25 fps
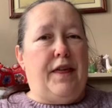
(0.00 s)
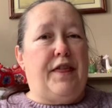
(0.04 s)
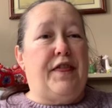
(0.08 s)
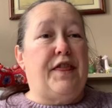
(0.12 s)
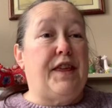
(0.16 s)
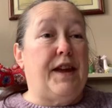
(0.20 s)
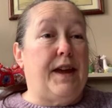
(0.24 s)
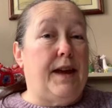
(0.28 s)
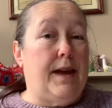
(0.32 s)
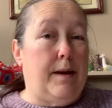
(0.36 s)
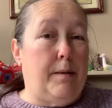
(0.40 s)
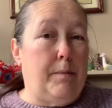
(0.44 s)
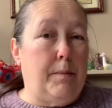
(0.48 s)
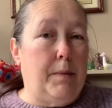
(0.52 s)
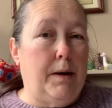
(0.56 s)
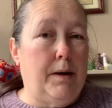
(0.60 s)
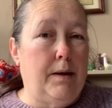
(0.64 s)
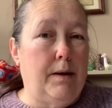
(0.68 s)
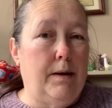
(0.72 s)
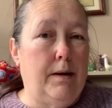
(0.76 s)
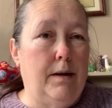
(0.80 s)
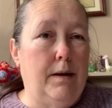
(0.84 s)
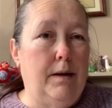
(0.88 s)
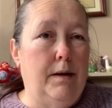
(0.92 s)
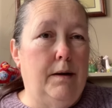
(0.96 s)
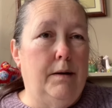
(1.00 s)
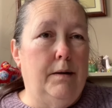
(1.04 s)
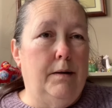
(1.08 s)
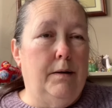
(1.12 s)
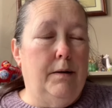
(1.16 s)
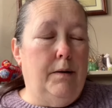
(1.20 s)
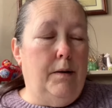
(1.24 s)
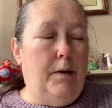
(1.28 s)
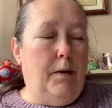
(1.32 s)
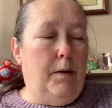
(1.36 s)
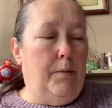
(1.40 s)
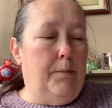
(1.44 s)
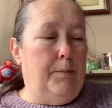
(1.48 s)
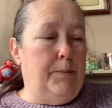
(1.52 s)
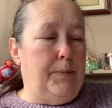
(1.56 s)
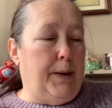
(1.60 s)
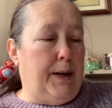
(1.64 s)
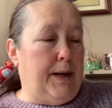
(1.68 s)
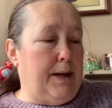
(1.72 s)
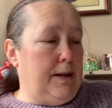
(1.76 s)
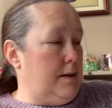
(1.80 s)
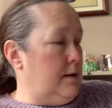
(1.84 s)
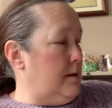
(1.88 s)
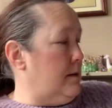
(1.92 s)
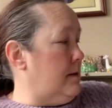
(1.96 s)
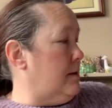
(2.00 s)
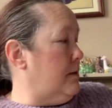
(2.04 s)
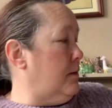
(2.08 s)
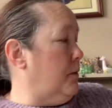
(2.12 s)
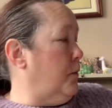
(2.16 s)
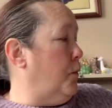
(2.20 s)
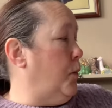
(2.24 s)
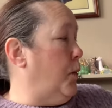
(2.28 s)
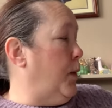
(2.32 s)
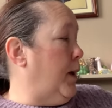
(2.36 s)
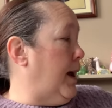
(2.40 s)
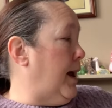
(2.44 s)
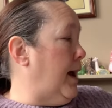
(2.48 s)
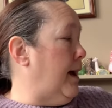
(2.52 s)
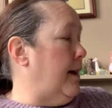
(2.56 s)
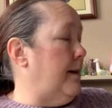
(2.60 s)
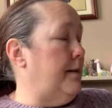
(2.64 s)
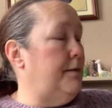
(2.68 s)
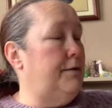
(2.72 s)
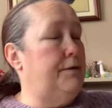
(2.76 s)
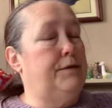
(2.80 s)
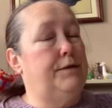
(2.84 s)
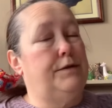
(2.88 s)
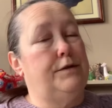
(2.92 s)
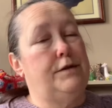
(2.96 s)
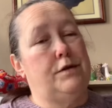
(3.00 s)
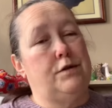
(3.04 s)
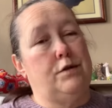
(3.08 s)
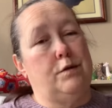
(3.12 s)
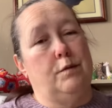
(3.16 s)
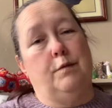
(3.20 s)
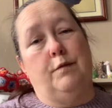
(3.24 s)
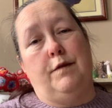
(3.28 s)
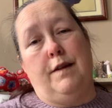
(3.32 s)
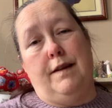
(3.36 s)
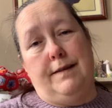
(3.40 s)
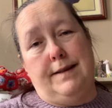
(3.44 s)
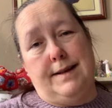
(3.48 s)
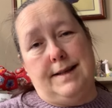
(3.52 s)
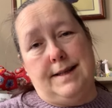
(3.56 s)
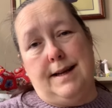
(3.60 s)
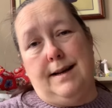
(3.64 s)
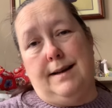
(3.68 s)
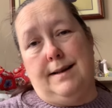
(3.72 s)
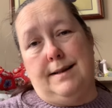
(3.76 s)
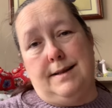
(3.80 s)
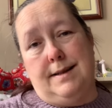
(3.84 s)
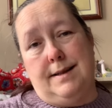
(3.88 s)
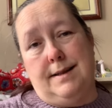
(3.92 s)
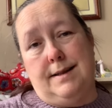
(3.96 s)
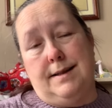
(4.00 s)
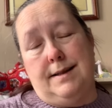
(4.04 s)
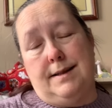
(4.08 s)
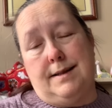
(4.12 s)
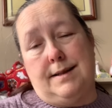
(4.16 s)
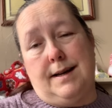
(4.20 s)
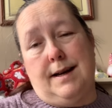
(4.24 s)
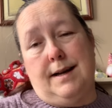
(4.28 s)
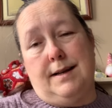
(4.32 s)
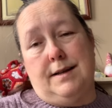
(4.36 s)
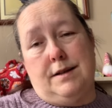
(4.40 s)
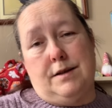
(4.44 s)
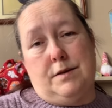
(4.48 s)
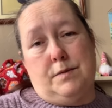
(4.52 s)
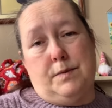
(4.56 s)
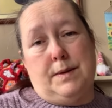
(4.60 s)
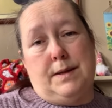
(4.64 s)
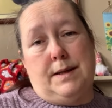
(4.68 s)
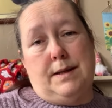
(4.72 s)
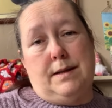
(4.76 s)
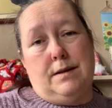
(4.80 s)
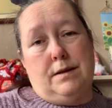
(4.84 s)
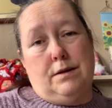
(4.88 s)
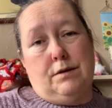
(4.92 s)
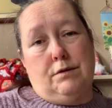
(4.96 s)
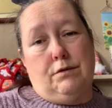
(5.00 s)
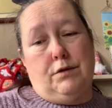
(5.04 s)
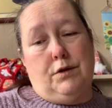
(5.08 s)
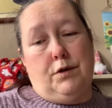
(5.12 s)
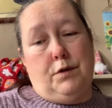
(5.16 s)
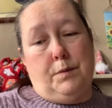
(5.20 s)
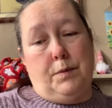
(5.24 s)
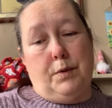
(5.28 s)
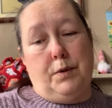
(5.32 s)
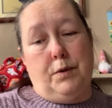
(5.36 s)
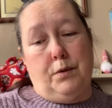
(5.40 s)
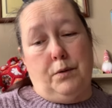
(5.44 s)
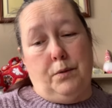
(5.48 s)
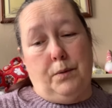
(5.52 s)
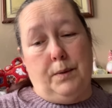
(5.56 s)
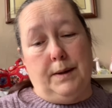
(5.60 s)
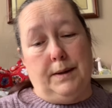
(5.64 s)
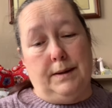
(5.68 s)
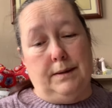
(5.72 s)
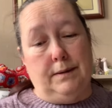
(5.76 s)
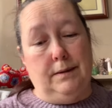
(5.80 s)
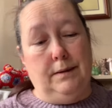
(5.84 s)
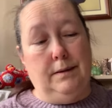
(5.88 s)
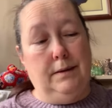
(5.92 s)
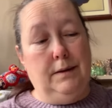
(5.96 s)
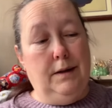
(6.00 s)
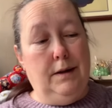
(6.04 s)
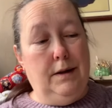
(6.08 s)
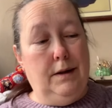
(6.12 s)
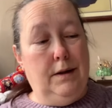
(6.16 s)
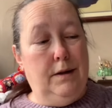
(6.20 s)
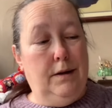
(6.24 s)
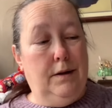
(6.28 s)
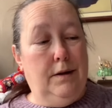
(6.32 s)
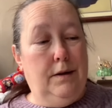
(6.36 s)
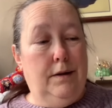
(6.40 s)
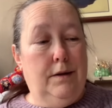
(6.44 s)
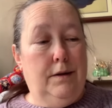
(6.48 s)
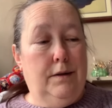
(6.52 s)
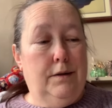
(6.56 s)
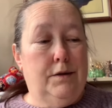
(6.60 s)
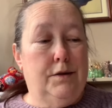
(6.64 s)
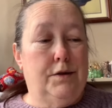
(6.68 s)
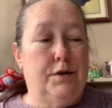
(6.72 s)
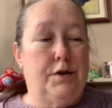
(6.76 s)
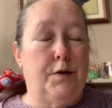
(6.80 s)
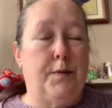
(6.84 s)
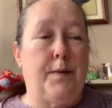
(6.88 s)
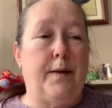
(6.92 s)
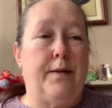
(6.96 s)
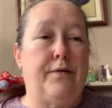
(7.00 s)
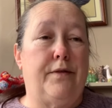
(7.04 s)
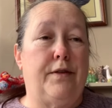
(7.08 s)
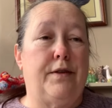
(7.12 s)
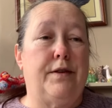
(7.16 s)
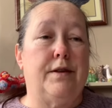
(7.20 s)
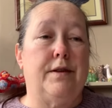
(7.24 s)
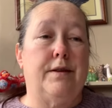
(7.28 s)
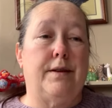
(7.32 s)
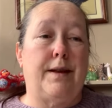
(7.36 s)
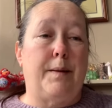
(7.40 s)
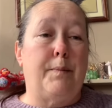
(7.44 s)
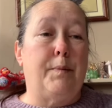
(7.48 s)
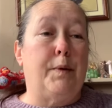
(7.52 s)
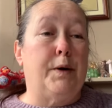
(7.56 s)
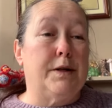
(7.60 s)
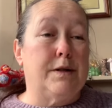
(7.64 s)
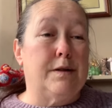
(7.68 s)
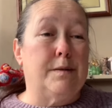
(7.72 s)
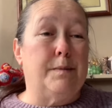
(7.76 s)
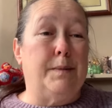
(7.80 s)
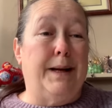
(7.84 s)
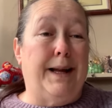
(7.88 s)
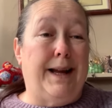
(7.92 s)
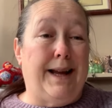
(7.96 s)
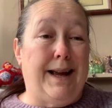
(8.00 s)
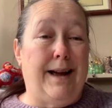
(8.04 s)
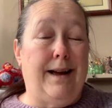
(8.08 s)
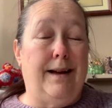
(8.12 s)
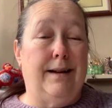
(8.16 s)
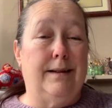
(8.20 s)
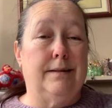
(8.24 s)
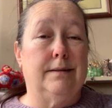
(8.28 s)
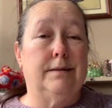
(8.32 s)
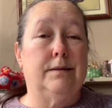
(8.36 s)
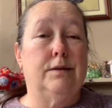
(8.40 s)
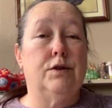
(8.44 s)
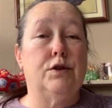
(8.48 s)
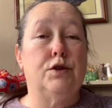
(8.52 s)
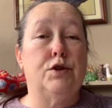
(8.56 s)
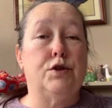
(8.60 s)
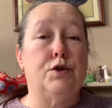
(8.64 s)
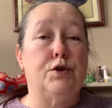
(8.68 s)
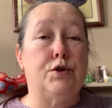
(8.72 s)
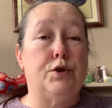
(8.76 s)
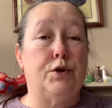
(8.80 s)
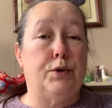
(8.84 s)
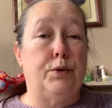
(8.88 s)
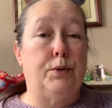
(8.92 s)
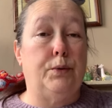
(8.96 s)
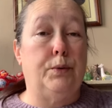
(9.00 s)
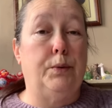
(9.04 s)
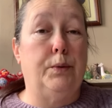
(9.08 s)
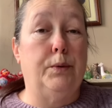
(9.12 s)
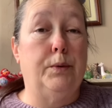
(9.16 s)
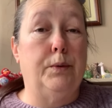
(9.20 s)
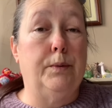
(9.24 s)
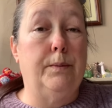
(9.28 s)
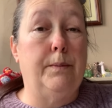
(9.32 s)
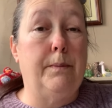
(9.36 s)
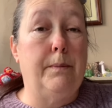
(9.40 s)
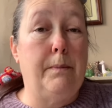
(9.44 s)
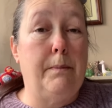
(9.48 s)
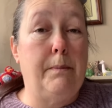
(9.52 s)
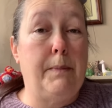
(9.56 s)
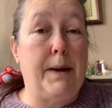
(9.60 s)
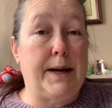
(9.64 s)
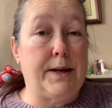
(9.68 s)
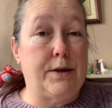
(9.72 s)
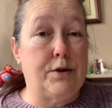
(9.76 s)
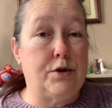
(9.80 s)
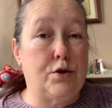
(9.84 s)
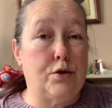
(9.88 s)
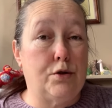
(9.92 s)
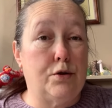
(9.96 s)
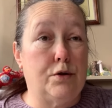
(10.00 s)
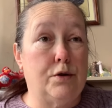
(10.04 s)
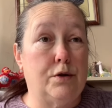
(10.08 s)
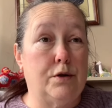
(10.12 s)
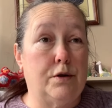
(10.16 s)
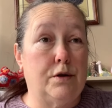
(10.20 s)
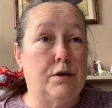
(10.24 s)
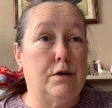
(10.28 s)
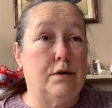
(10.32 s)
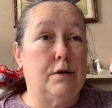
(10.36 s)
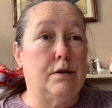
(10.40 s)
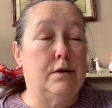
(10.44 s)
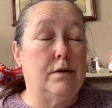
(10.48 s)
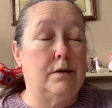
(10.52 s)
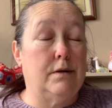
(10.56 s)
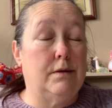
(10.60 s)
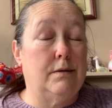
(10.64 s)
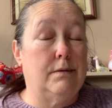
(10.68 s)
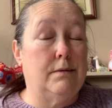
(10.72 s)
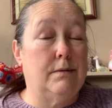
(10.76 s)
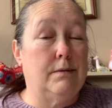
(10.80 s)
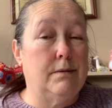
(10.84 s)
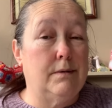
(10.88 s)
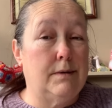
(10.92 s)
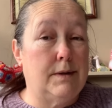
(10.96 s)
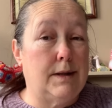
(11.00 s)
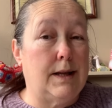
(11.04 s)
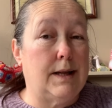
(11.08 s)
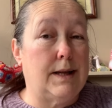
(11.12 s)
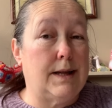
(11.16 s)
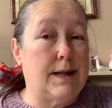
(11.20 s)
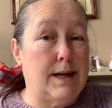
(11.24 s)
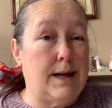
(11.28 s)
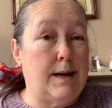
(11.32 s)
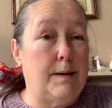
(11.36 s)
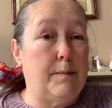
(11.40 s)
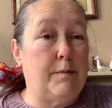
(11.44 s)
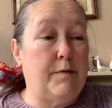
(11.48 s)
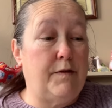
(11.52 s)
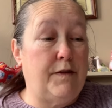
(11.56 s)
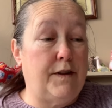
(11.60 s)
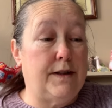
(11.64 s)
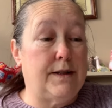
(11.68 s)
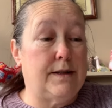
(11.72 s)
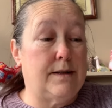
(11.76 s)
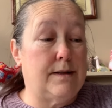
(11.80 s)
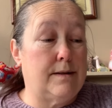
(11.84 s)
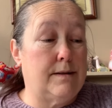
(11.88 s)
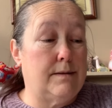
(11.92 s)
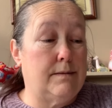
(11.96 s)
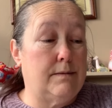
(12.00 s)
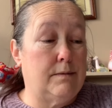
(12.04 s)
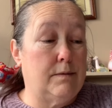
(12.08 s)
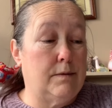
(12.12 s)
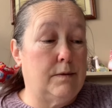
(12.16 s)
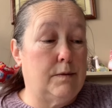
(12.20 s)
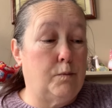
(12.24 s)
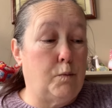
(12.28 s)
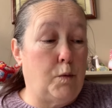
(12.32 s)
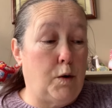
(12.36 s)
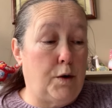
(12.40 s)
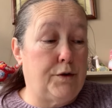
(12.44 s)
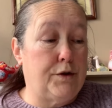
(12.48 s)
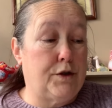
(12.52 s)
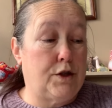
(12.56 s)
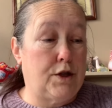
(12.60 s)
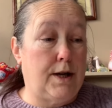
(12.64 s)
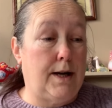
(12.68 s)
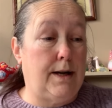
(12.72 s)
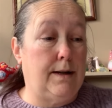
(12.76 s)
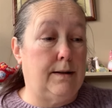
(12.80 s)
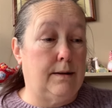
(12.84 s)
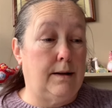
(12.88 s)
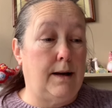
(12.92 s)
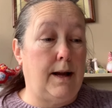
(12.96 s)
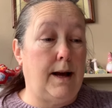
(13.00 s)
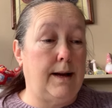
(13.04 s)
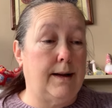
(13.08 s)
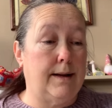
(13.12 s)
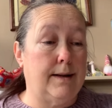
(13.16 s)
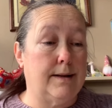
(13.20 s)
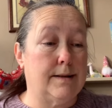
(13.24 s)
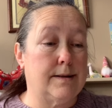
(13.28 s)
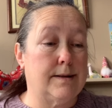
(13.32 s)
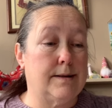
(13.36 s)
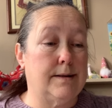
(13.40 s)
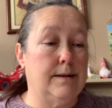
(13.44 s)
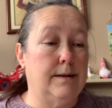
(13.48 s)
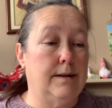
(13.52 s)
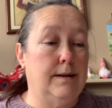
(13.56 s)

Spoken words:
theme, because we have some very talented designers within the group who will do everything they possibly can to make sure that the theme fits what the child likes.